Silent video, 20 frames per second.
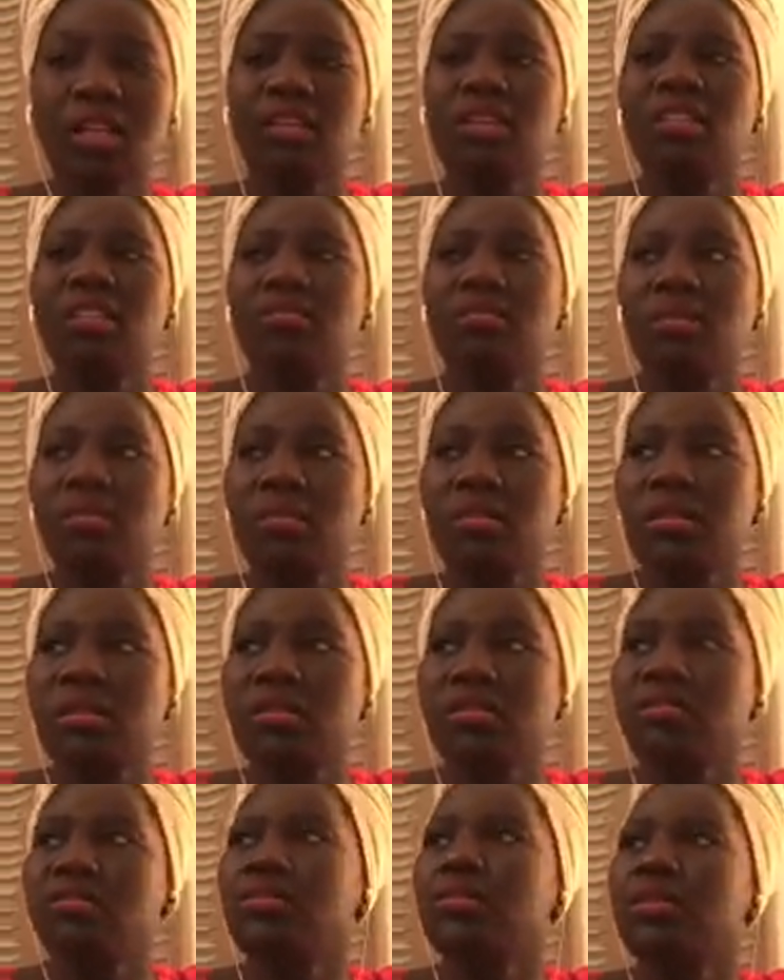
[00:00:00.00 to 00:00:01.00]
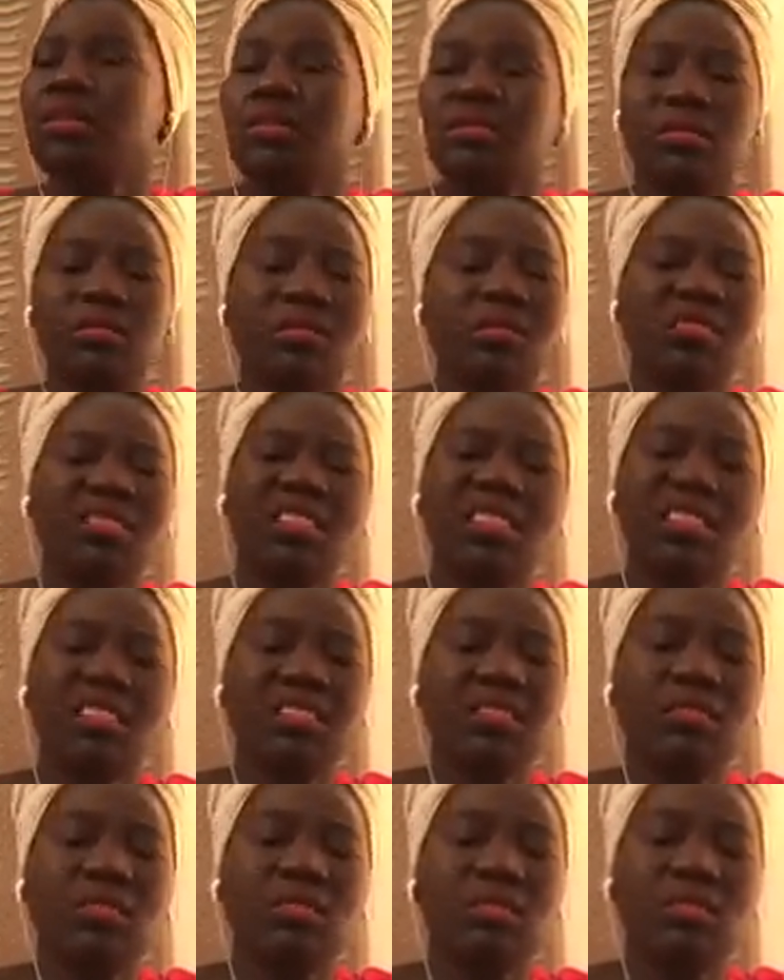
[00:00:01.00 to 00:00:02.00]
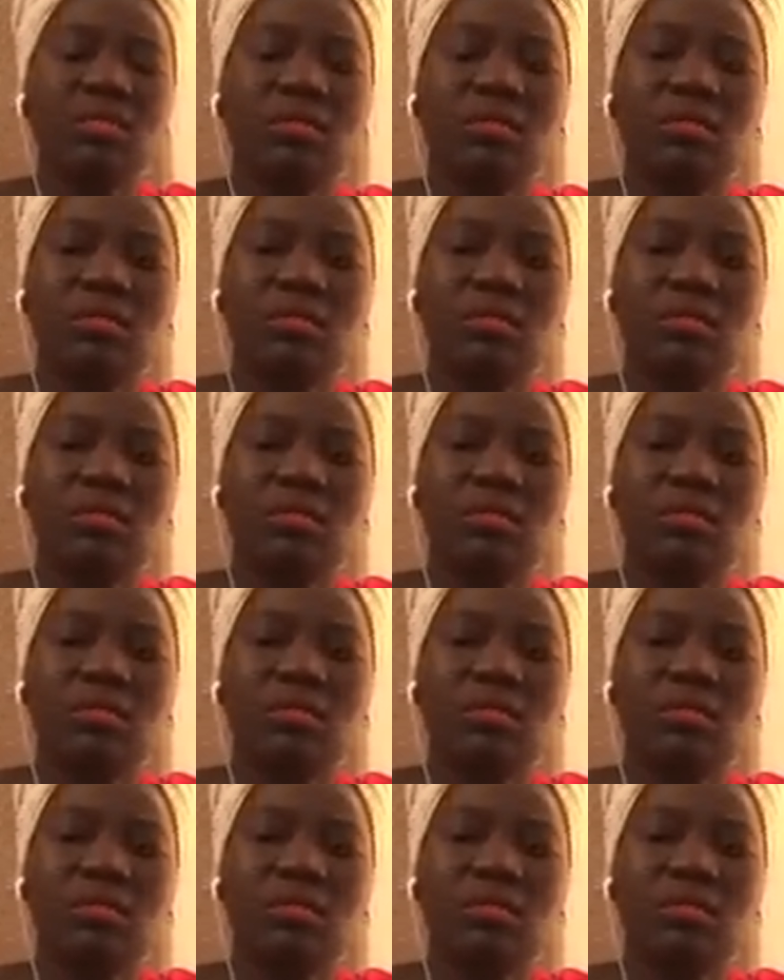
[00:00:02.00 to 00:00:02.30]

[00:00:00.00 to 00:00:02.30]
Timothy. Well, I think so.